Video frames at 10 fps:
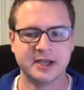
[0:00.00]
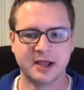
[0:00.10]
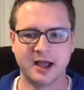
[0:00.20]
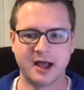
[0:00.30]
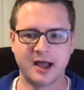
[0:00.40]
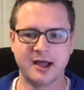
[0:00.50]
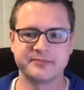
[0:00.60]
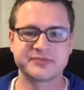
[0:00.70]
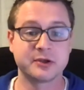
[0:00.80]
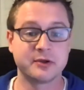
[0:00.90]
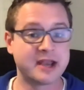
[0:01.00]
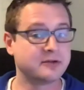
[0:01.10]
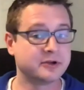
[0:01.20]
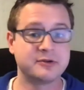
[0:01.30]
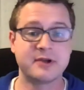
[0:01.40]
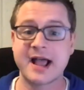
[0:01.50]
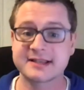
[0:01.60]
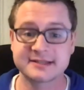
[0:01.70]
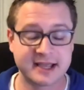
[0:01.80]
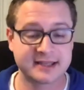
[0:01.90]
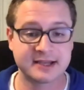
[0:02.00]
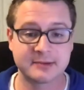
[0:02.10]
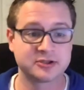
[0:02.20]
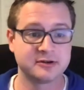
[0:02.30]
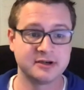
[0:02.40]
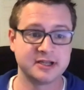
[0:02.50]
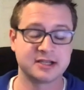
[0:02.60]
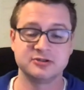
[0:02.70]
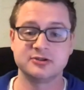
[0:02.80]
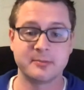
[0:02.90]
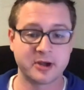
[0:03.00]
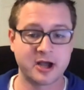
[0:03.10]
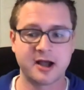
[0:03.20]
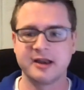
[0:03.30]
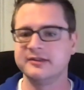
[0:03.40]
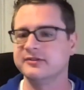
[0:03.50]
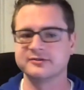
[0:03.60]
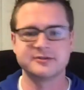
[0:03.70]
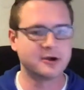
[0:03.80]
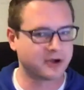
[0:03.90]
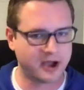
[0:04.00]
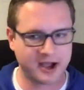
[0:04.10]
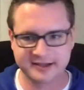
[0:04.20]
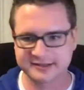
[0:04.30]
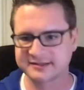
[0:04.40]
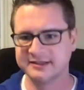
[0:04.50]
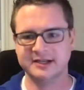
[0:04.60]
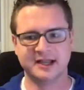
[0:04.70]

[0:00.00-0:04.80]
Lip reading: so anyone who hasn't had the opportunity can jump on. There's no cost.